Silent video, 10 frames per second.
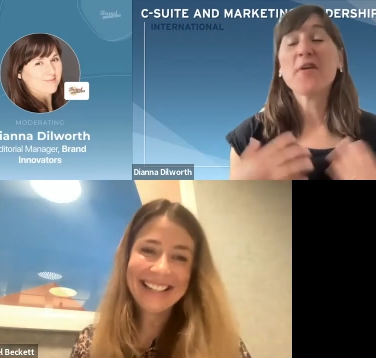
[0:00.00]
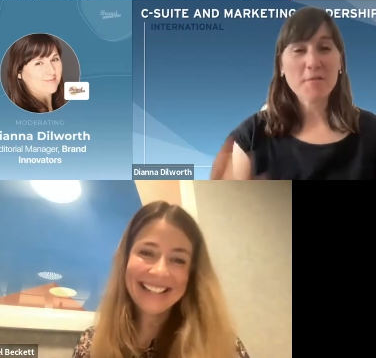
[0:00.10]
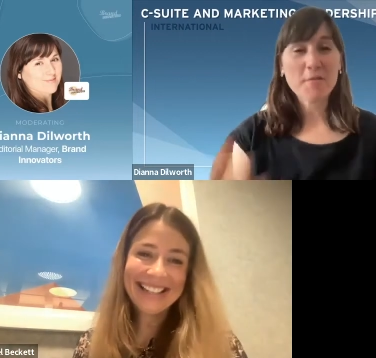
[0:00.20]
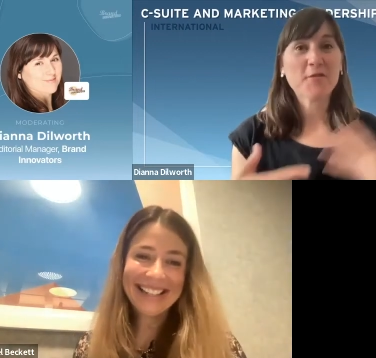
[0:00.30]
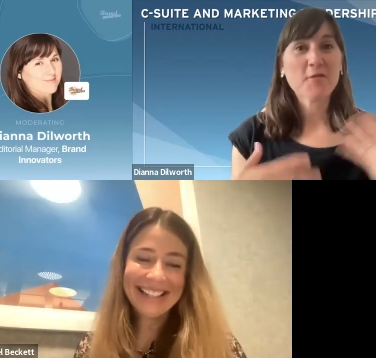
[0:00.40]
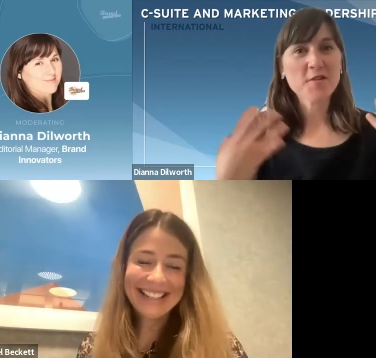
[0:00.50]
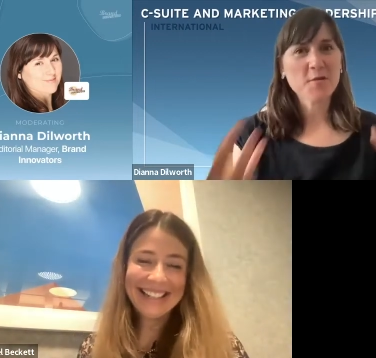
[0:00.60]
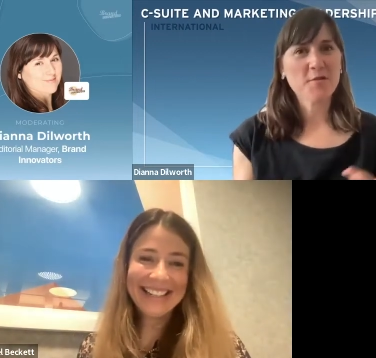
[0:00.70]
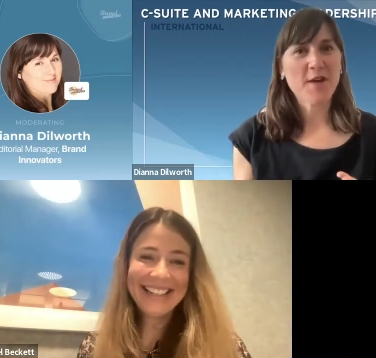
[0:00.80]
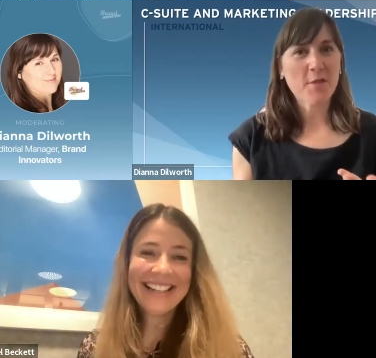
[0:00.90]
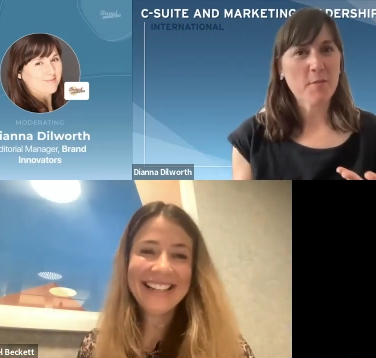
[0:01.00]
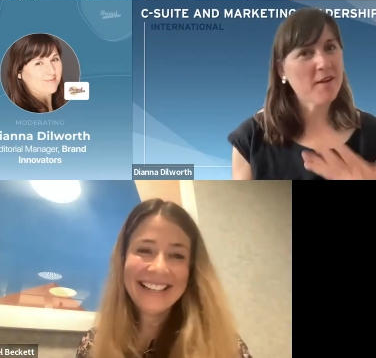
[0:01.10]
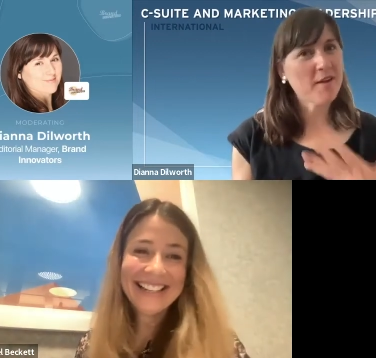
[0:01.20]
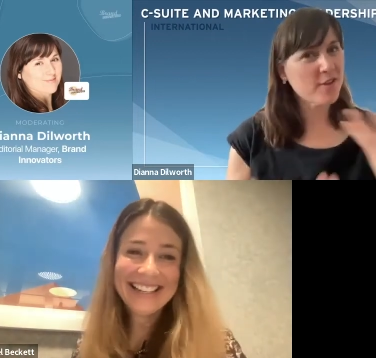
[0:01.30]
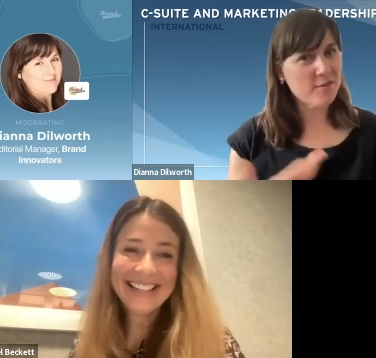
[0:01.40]
Speaker 1: I mean, of course, we've found the
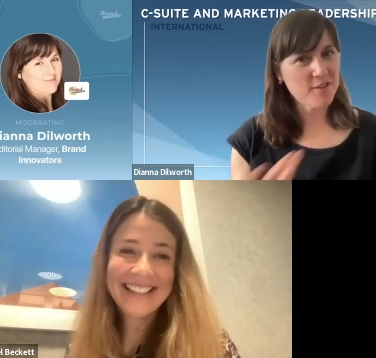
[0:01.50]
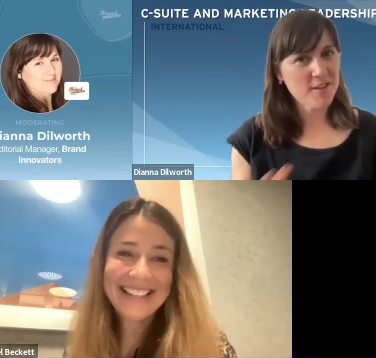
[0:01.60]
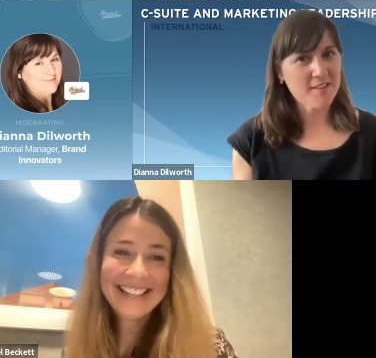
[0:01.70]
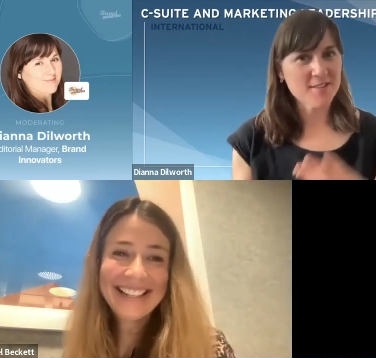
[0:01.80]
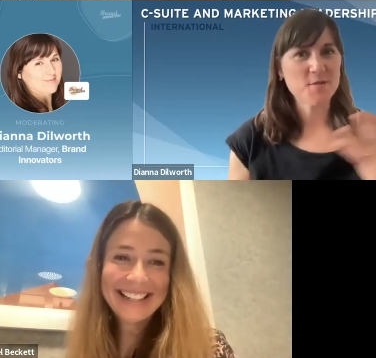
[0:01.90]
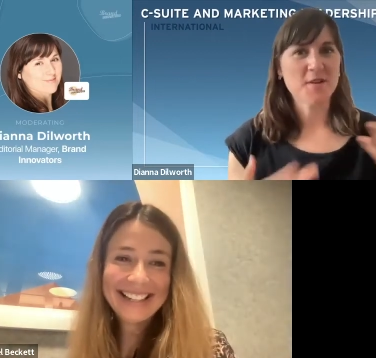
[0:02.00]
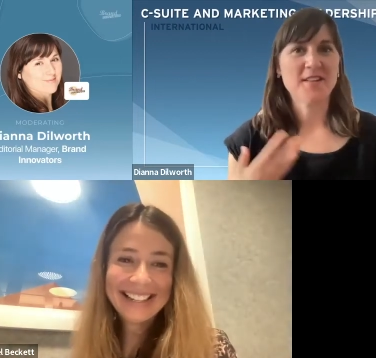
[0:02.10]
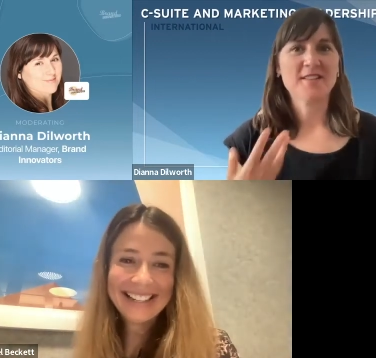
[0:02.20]
benefit of this and doing these